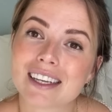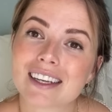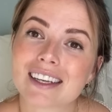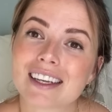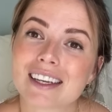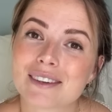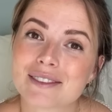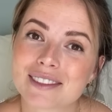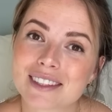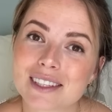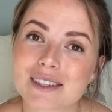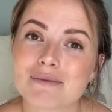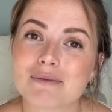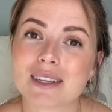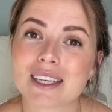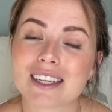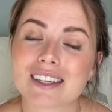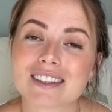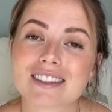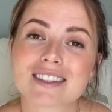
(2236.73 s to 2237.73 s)
gifted
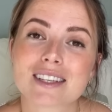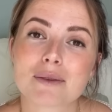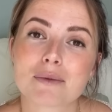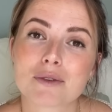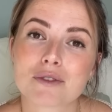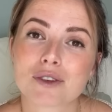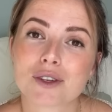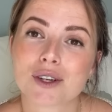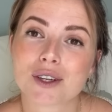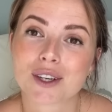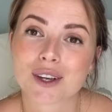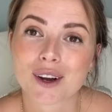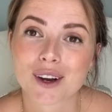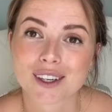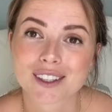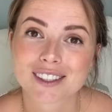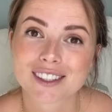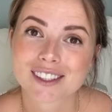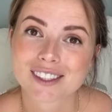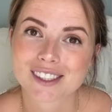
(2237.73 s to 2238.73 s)
me some of her
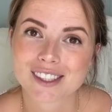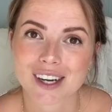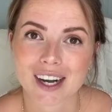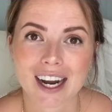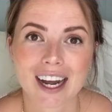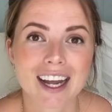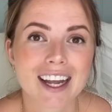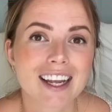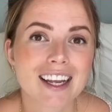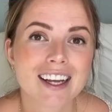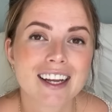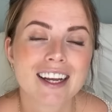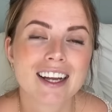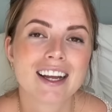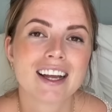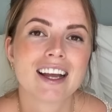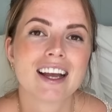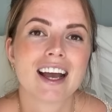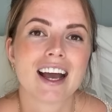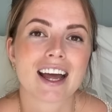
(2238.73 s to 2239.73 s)
yarn to try,
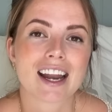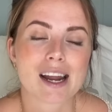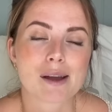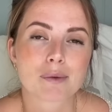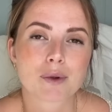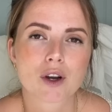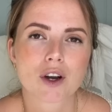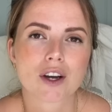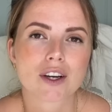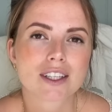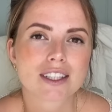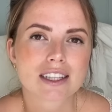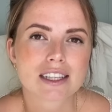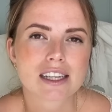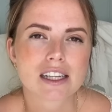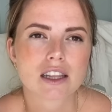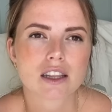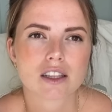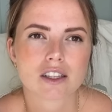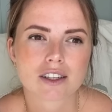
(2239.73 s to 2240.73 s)
and I'm
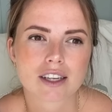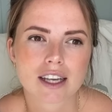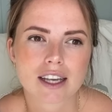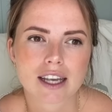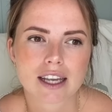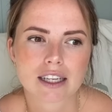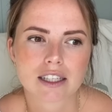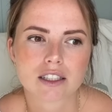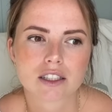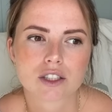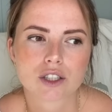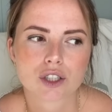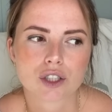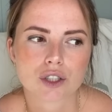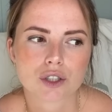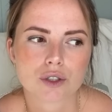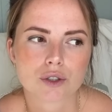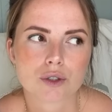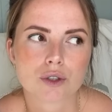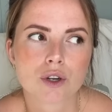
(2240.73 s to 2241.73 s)
currently looking
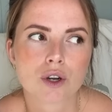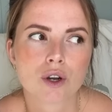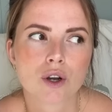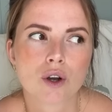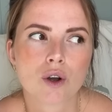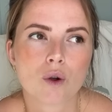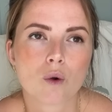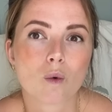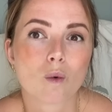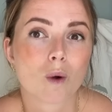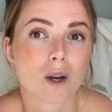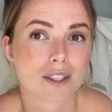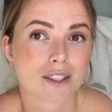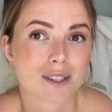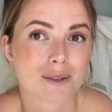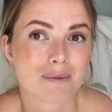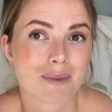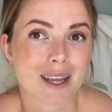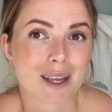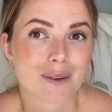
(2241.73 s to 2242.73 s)
into what
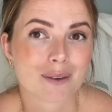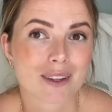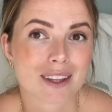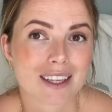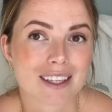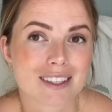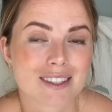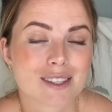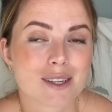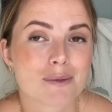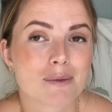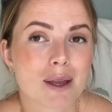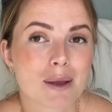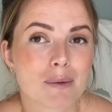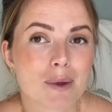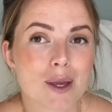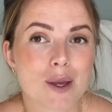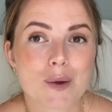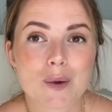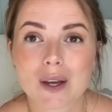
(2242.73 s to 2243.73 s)
to make with it. So
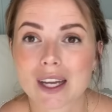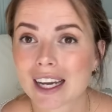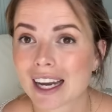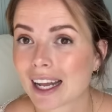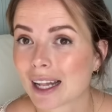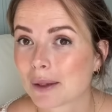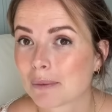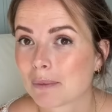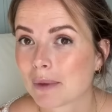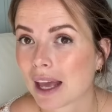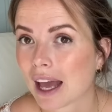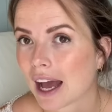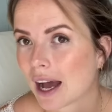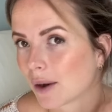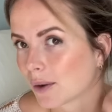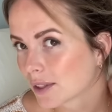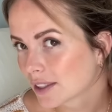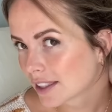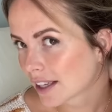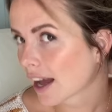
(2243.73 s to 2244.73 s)
maybe you can help me
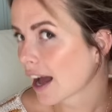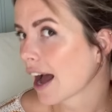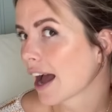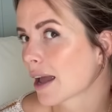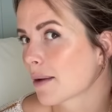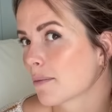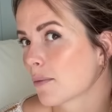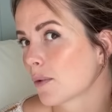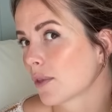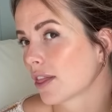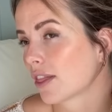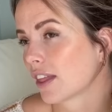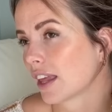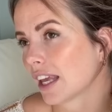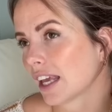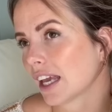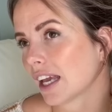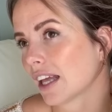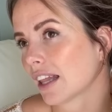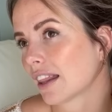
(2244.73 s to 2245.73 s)
out. I'm
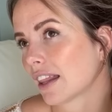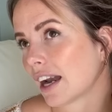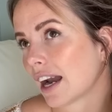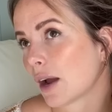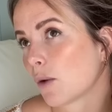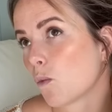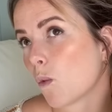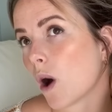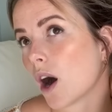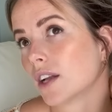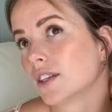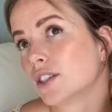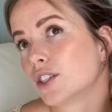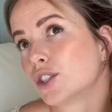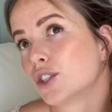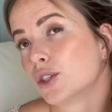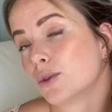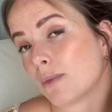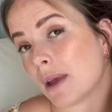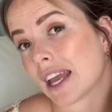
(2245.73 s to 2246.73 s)
thinking that I want
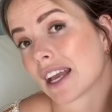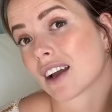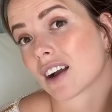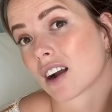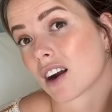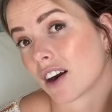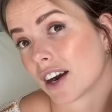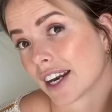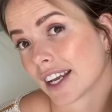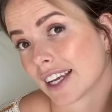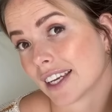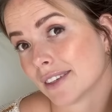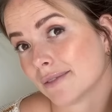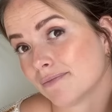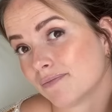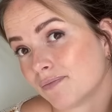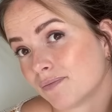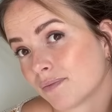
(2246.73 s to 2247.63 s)
to make a cardigan